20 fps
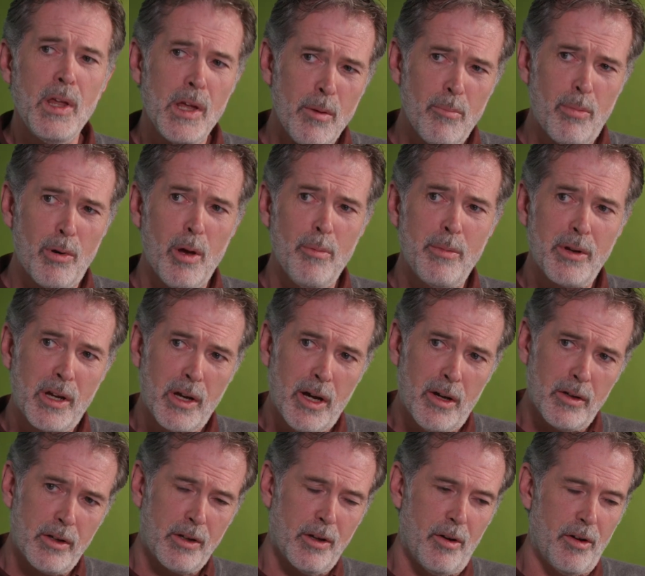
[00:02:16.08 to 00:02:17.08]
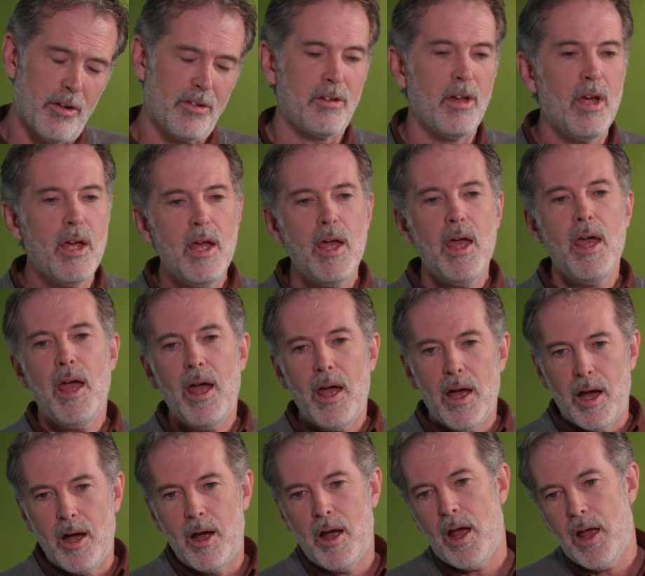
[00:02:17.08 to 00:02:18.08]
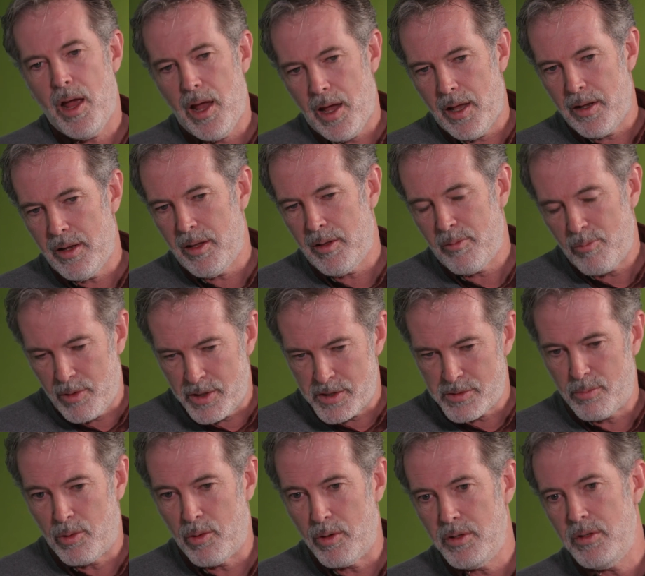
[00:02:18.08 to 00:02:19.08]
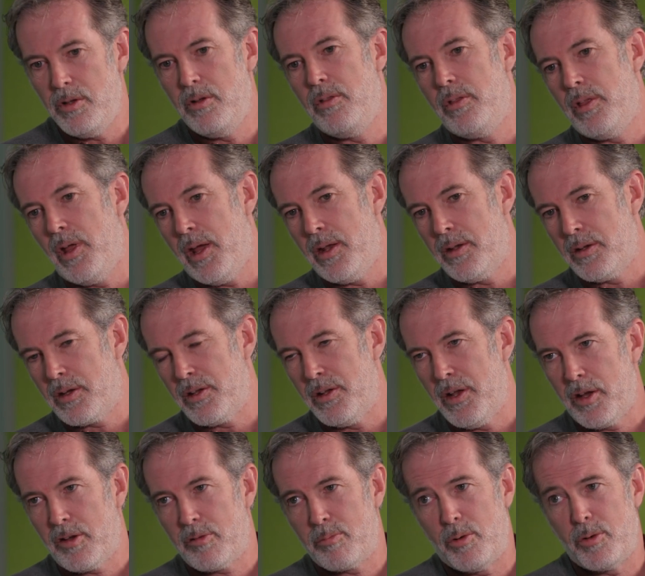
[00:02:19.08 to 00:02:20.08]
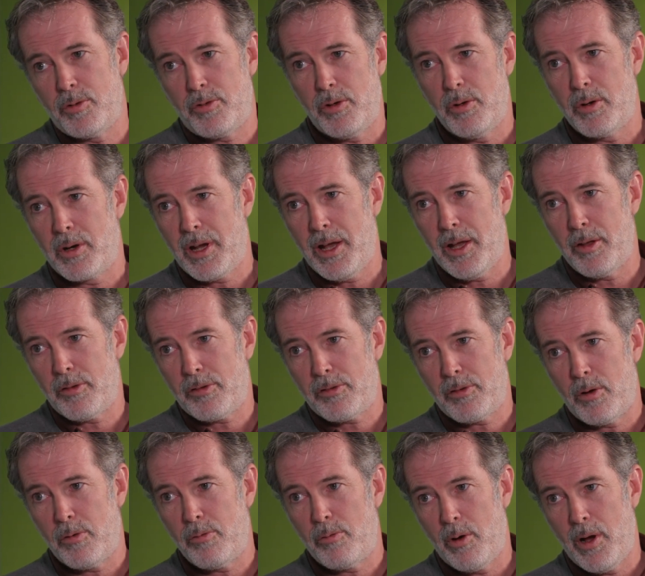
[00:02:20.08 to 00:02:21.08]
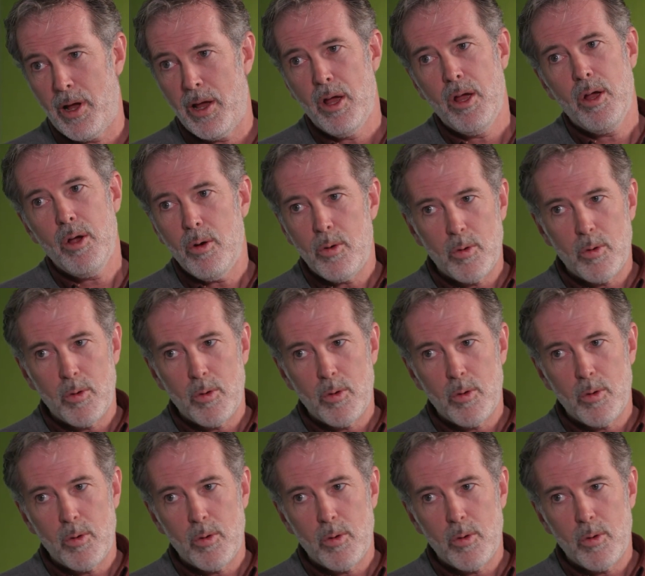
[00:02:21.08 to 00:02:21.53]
employment costs, and at which point you then can export to your account software,